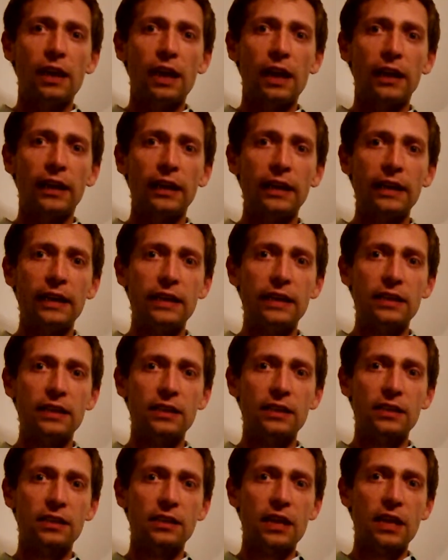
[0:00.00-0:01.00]
And
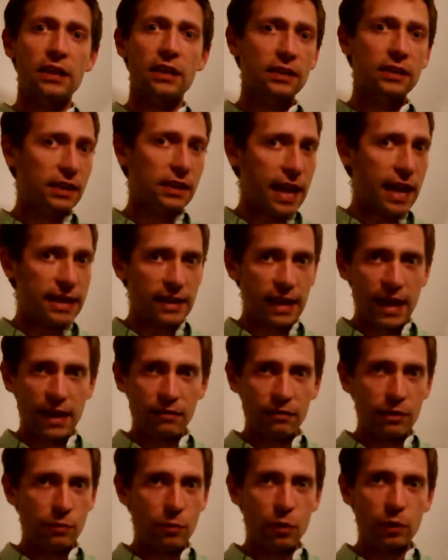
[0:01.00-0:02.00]
he's set
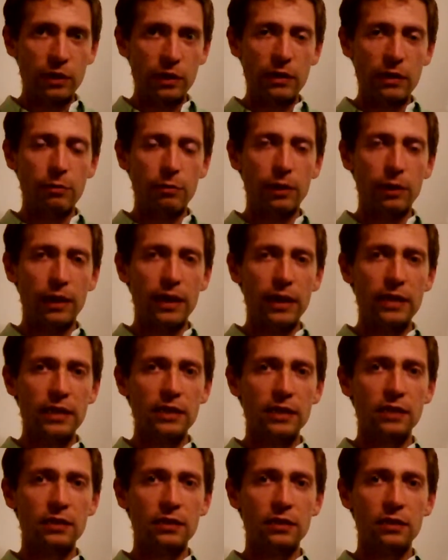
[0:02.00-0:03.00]
everybody in
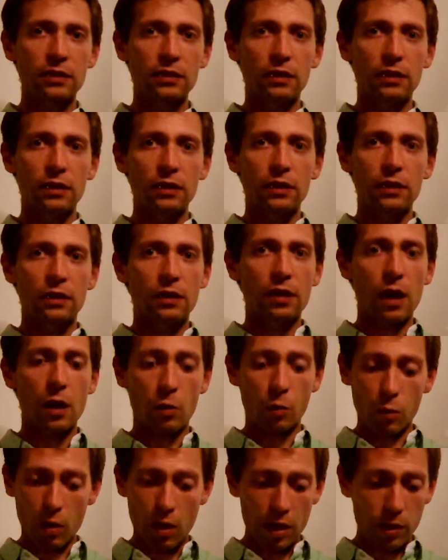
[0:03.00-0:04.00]
place.
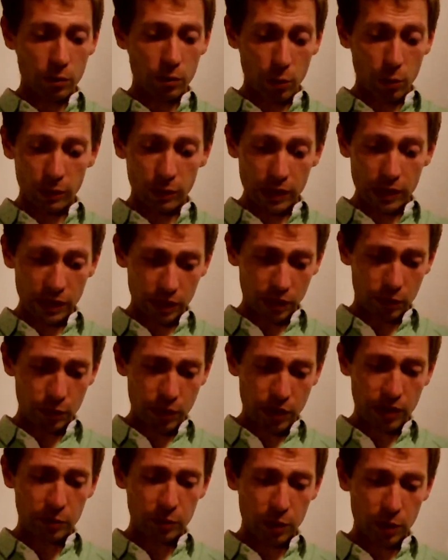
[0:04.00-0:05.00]
Why? Well, with the
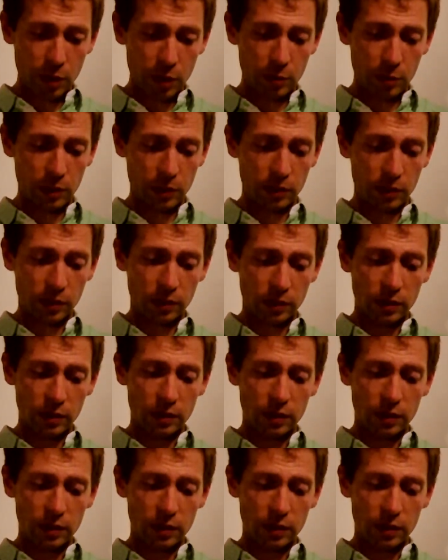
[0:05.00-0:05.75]
express purpose,